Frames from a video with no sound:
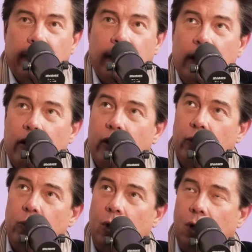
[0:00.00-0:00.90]
And on the
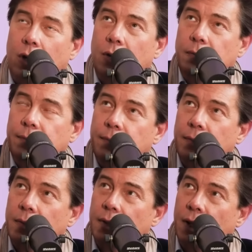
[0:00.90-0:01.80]
wall,
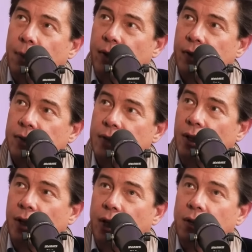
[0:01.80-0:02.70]
up at the
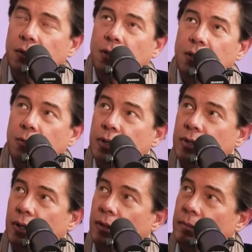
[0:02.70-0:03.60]
ceiling, was
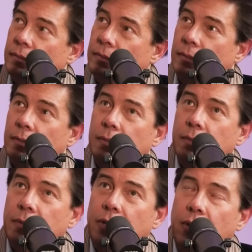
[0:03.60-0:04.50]
a,
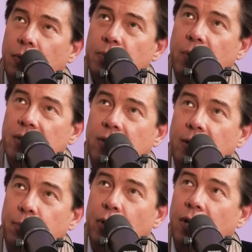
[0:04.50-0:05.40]
you know, it was basically
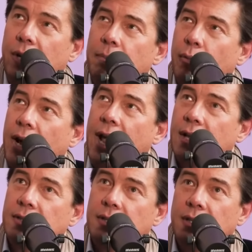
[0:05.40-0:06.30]
put in
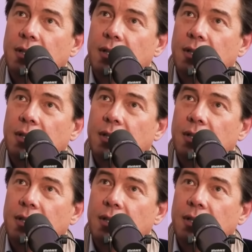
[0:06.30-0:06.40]
brass,